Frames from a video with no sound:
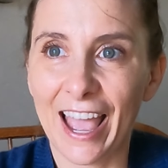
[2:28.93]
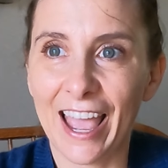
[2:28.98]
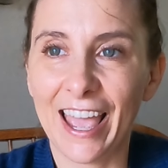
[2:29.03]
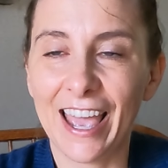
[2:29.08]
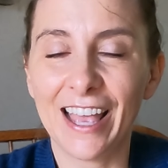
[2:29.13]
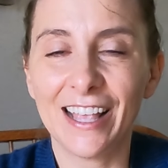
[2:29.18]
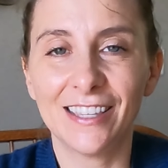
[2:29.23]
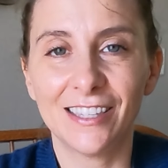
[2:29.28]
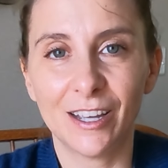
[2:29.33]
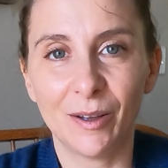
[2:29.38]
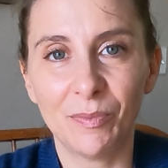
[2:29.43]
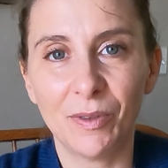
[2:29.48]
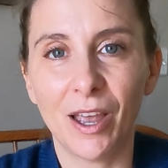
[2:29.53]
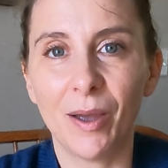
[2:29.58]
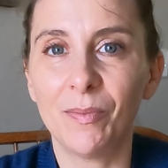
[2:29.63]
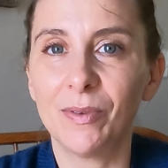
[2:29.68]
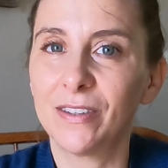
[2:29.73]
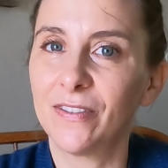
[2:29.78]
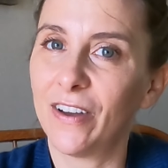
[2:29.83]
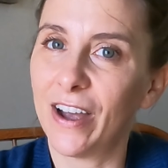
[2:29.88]
and
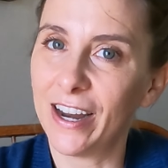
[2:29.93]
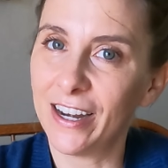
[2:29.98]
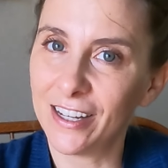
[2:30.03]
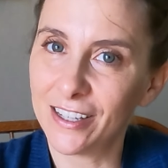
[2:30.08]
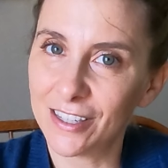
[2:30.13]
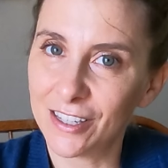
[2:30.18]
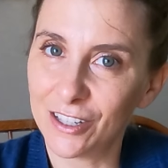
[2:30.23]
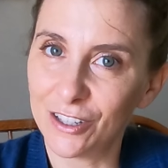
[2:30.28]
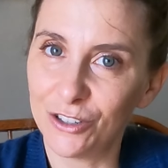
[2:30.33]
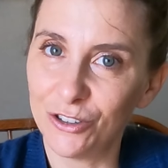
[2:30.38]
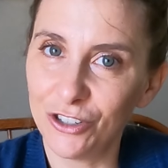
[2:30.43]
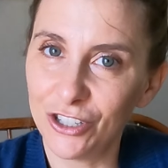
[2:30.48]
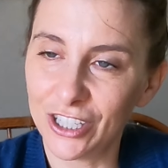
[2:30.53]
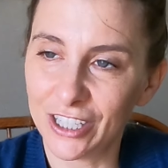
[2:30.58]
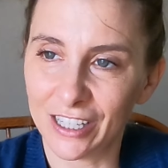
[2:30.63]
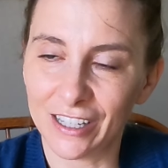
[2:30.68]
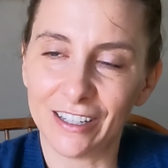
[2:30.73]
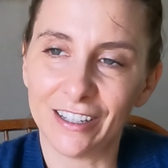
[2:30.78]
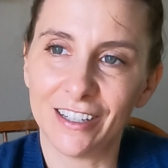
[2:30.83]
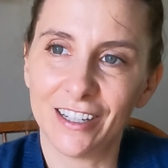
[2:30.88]
sometimes find a
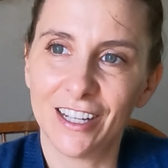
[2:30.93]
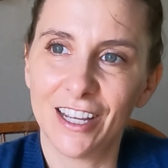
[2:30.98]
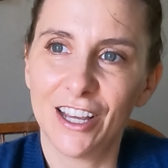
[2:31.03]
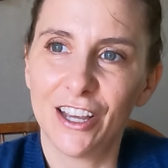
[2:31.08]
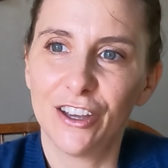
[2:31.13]
solution.